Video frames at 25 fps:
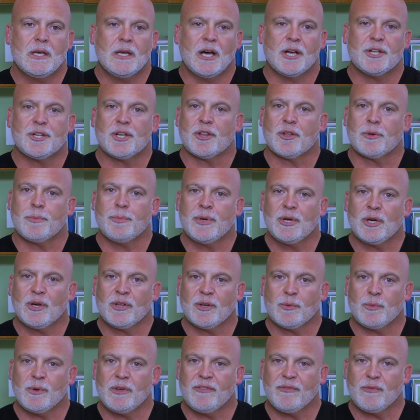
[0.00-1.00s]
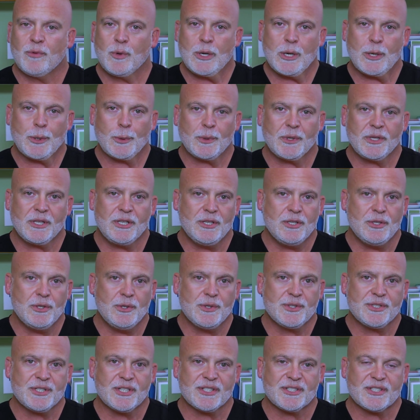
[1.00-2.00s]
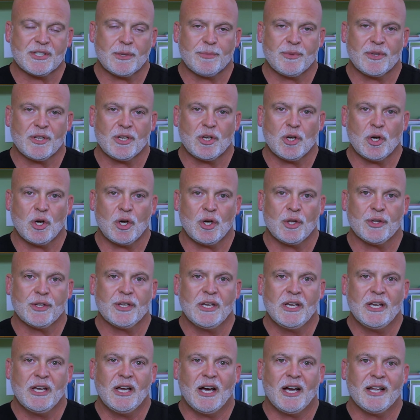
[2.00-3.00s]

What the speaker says: Another pill that we frequently use is something called